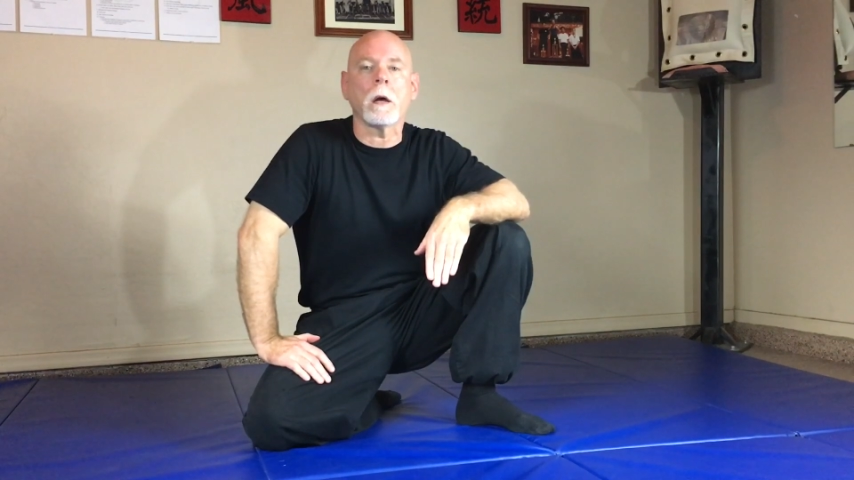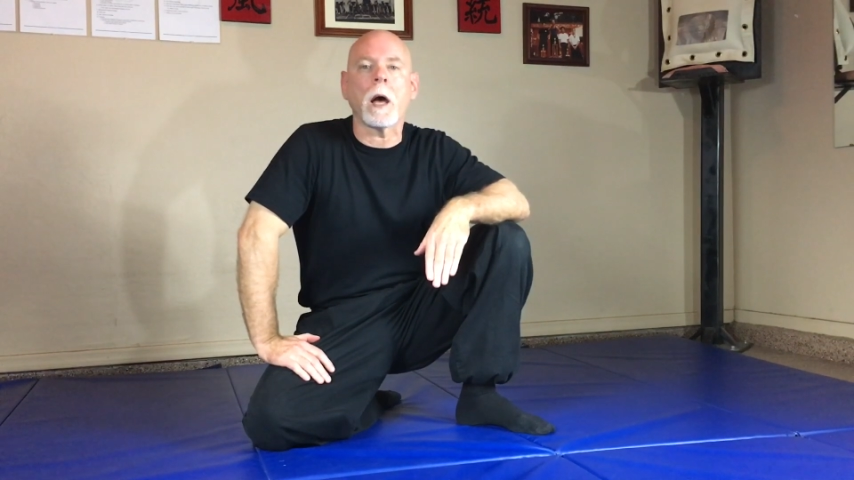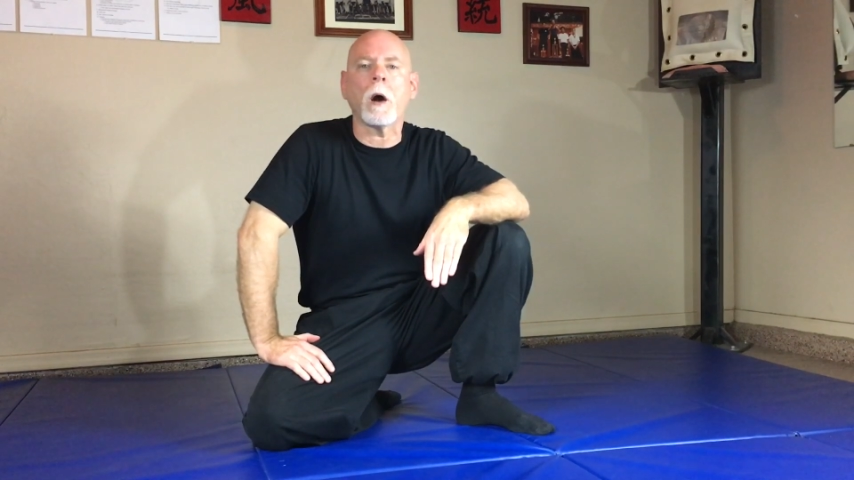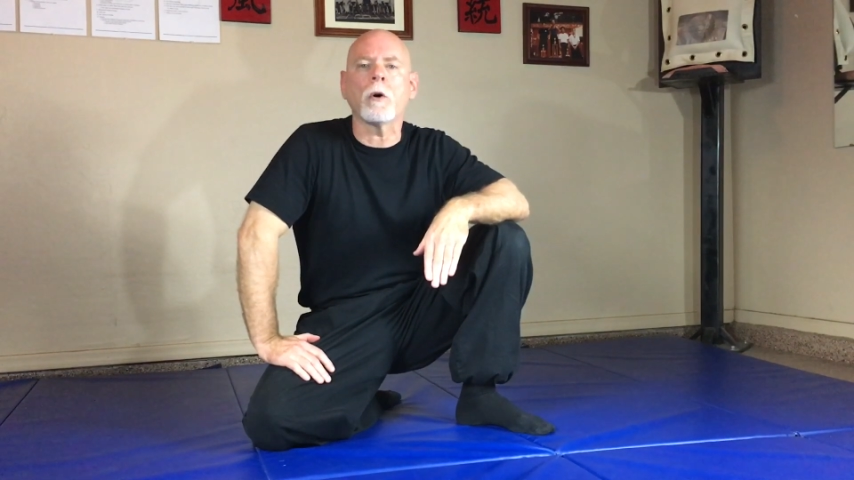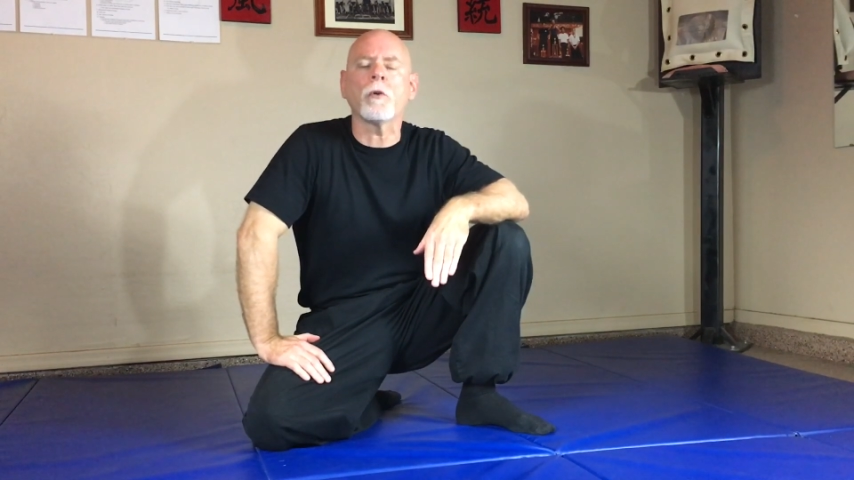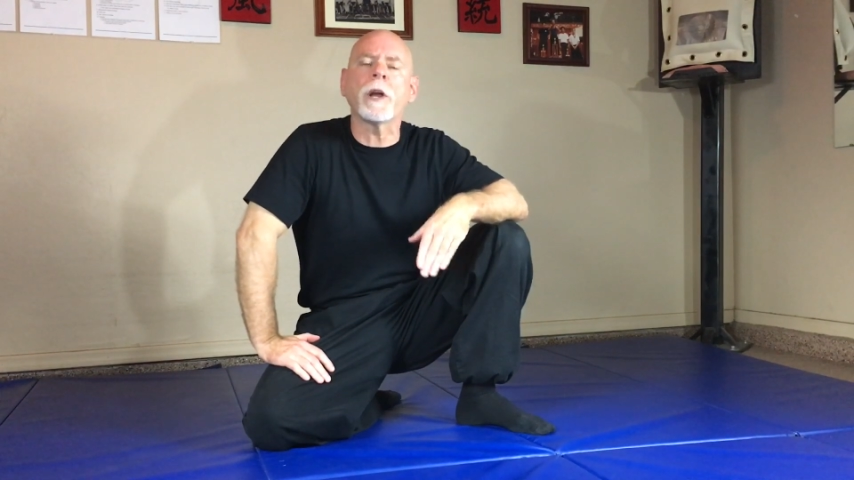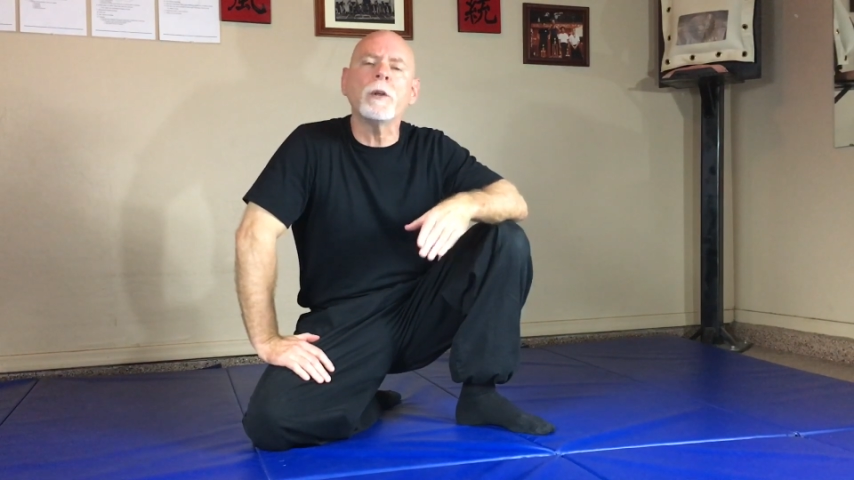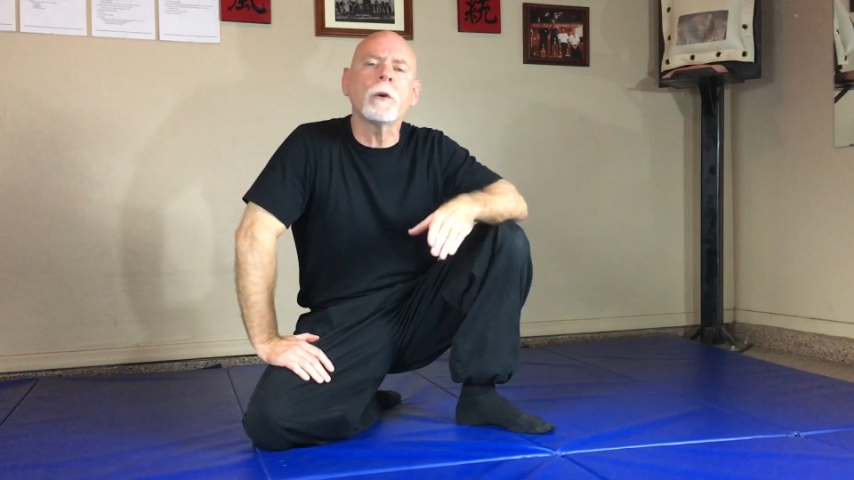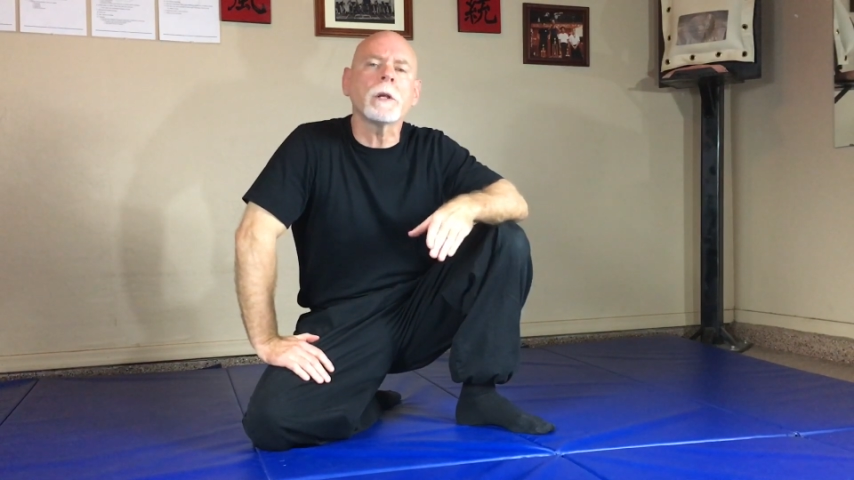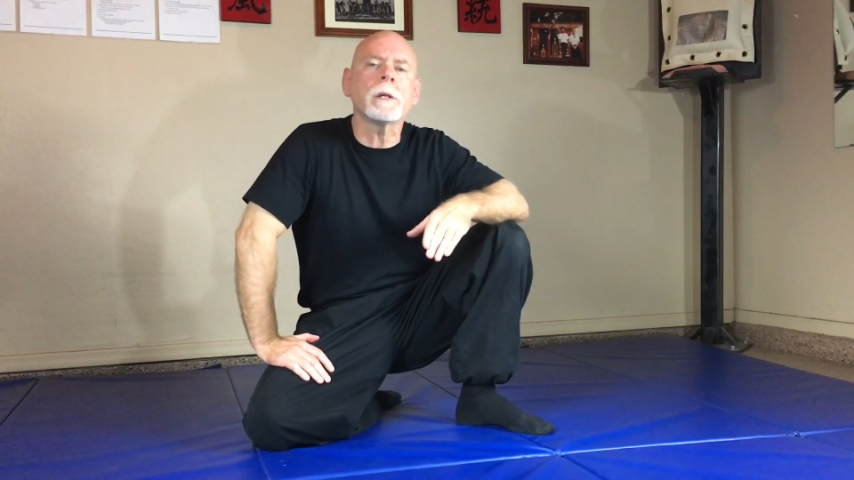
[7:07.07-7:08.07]
how great
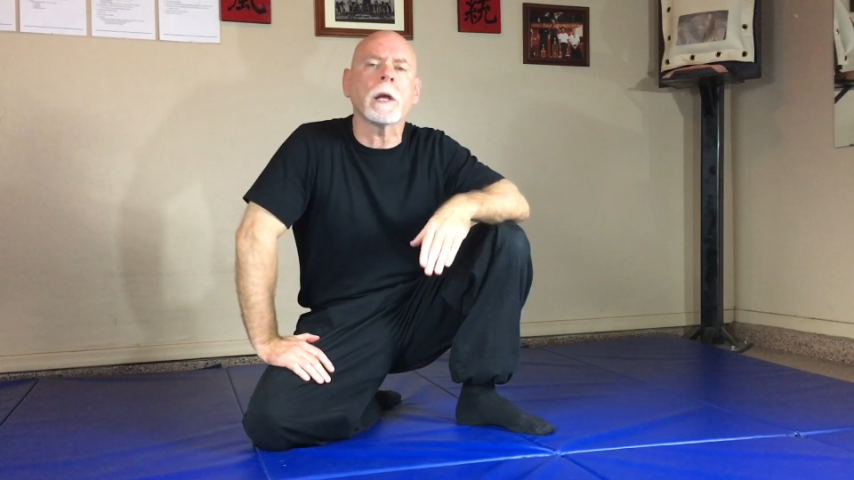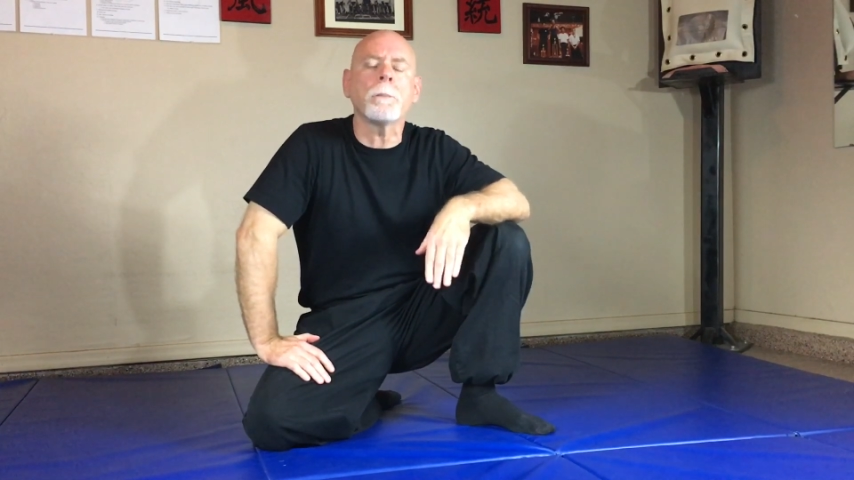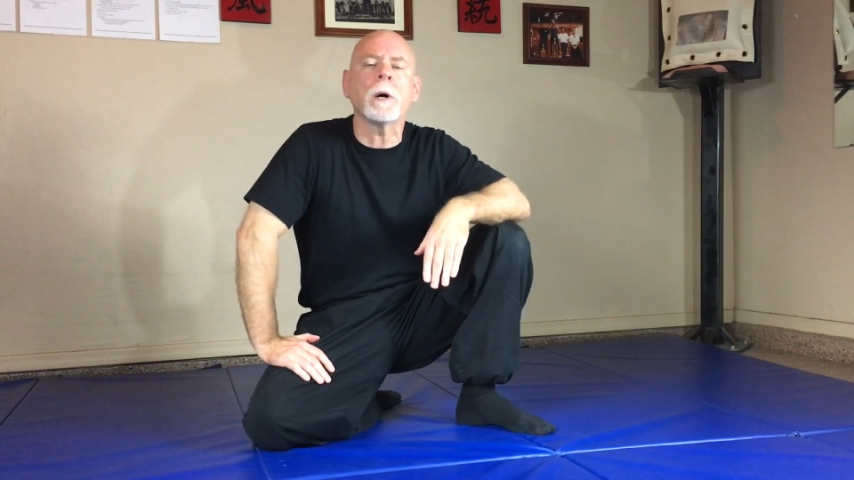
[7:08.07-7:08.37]
you can take